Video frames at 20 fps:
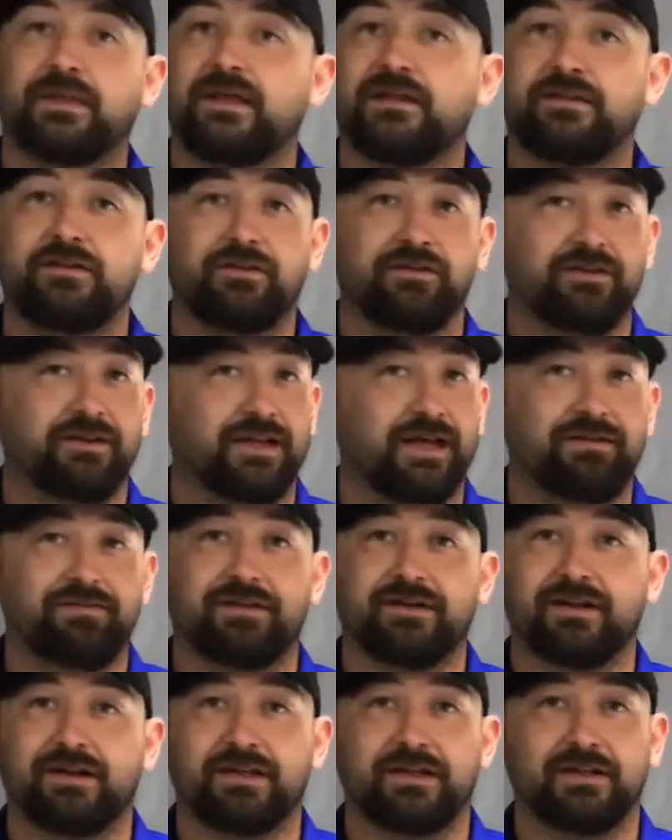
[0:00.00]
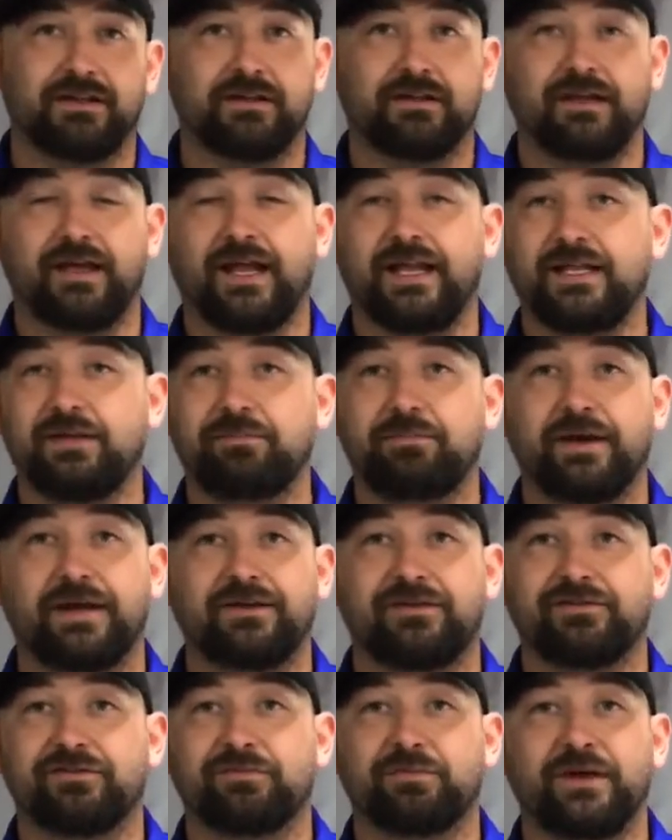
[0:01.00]
You're never going to get any
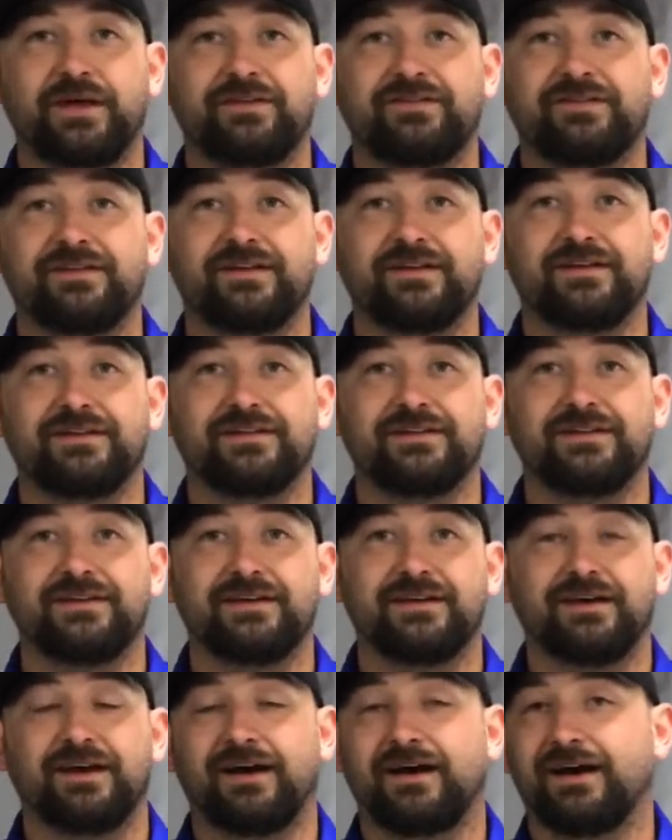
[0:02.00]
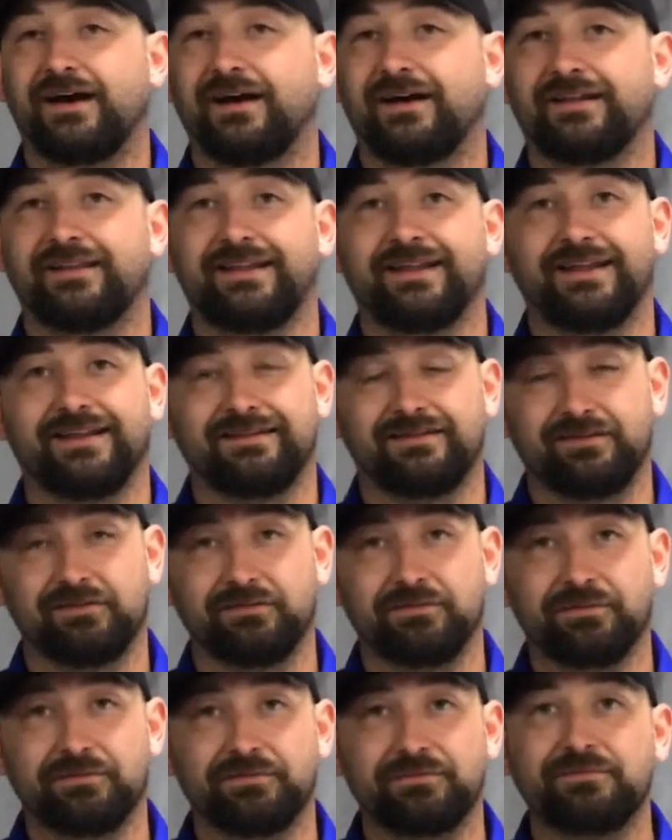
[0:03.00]
better spacing than
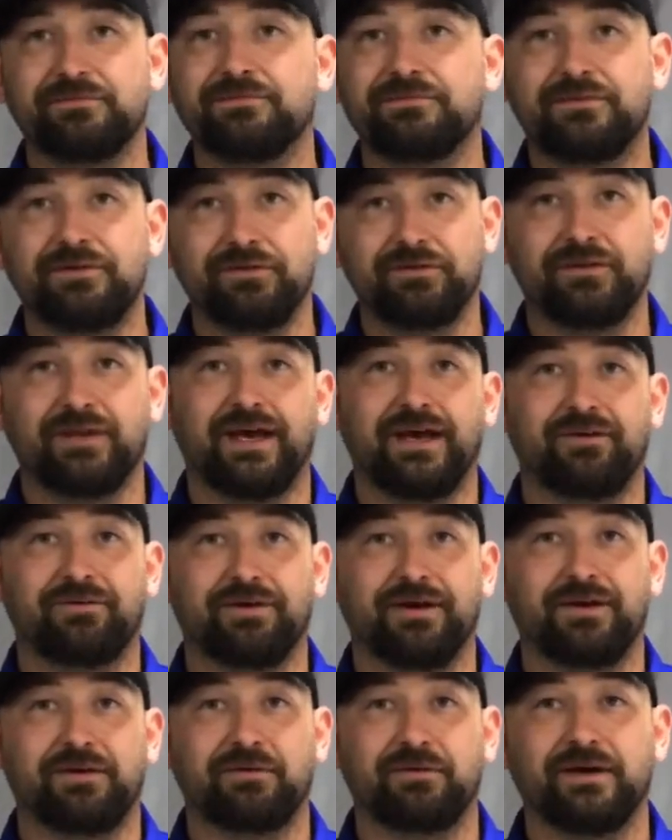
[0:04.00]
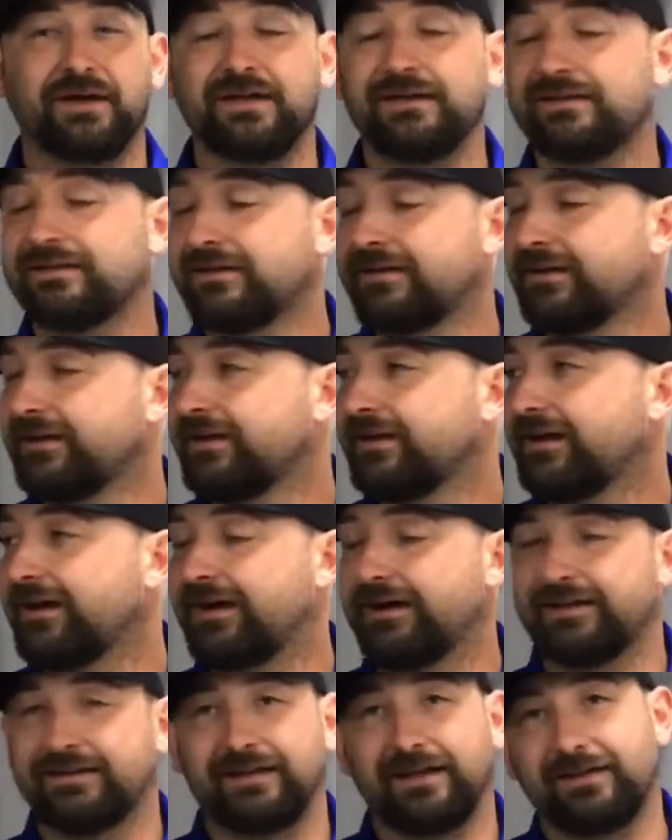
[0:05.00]
to do that right away.
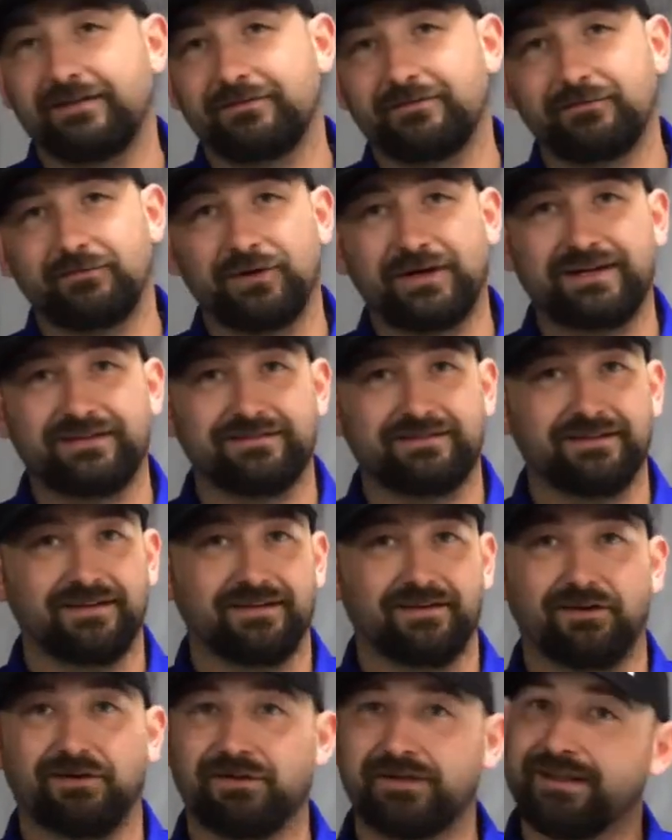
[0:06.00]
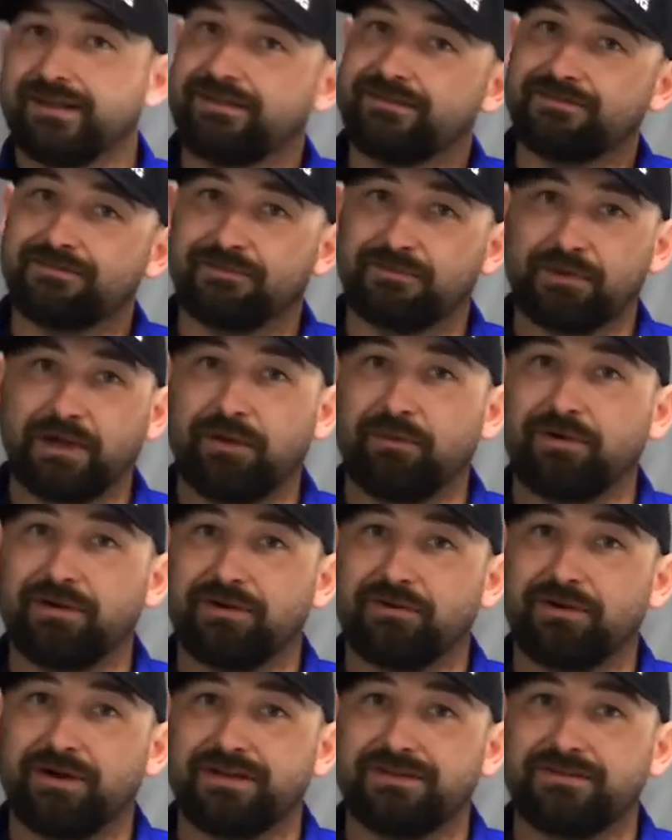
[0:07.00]
That wing's going to hold it right where
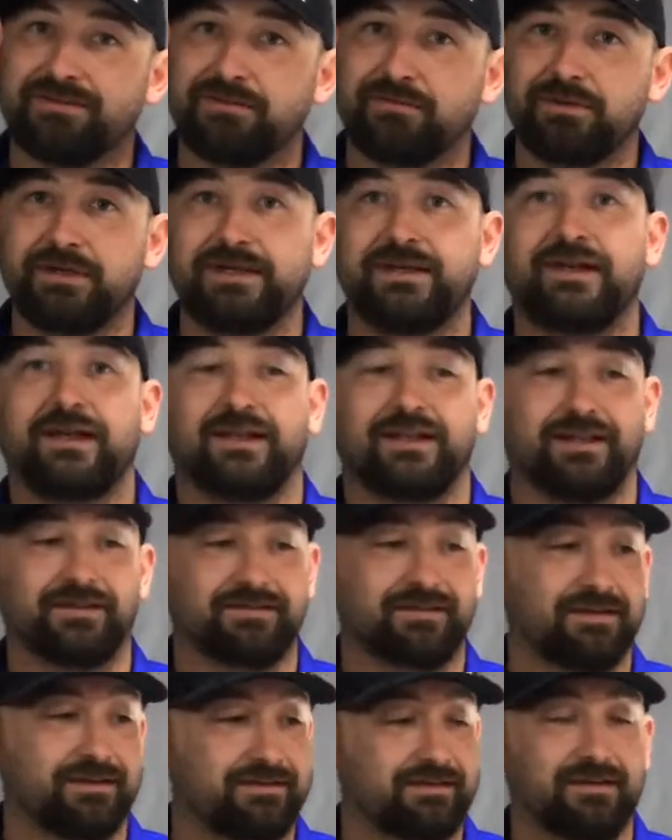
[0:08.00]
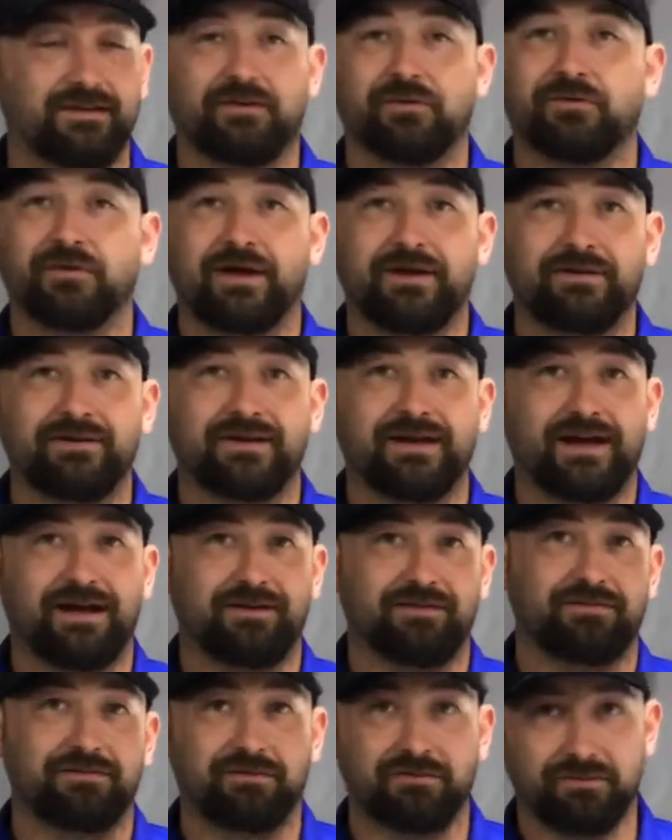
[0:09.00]
it wants to be, and that's going to tell you right
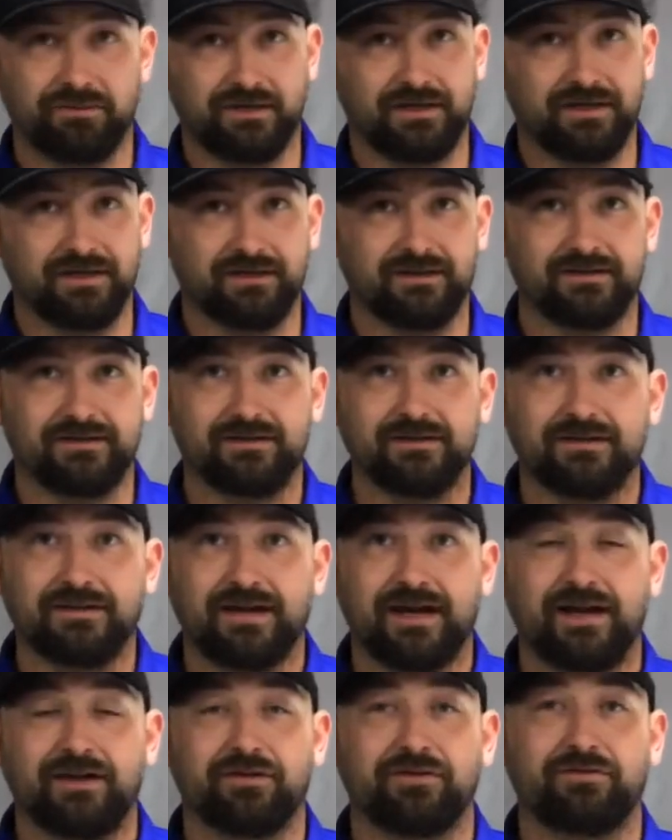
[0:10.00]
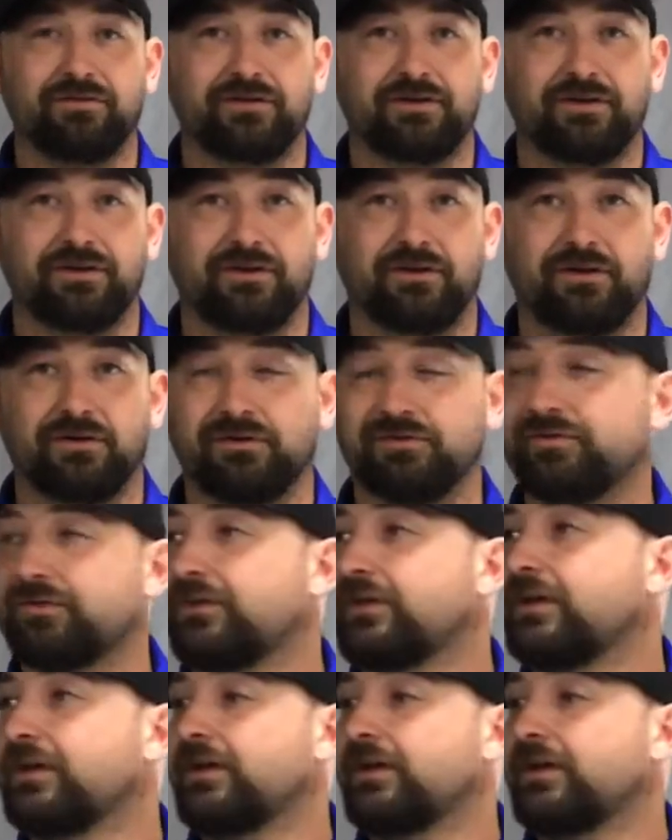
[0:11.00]
how to drill your holes.